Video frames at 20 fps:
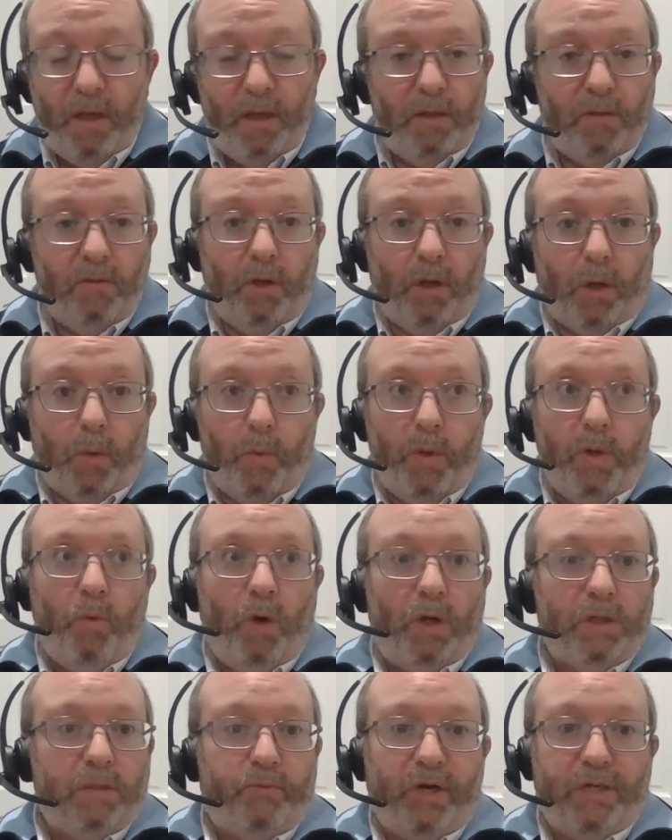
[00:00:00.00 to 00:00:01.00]
Look, we
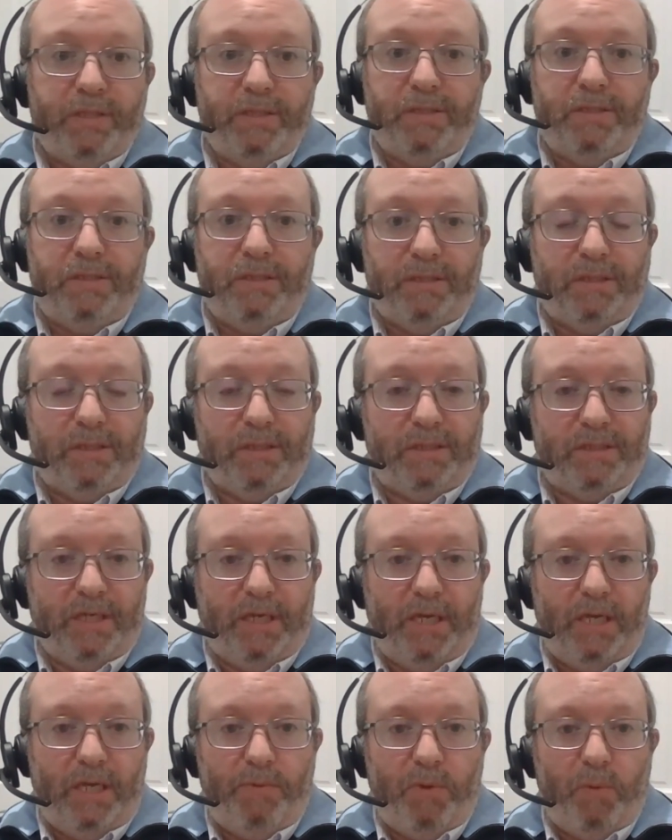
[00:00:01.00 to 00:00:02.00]
want the president to succeed.